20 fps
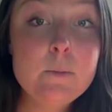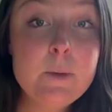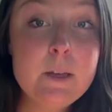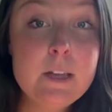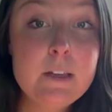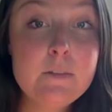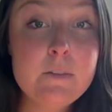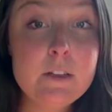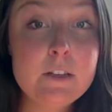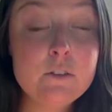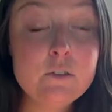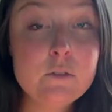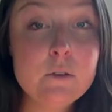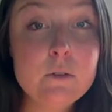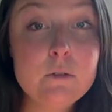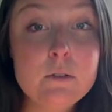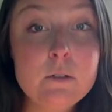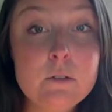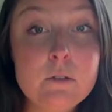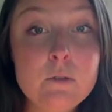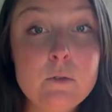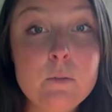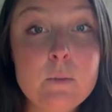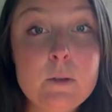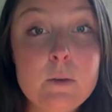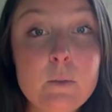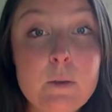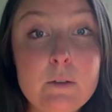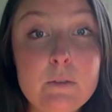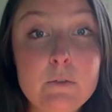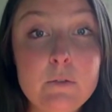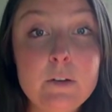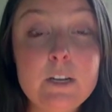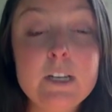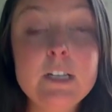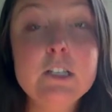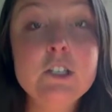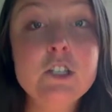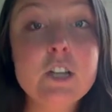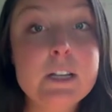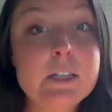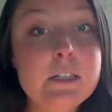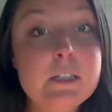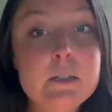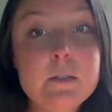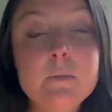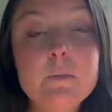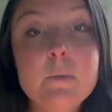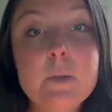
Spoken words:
bit of intro to midwifery just to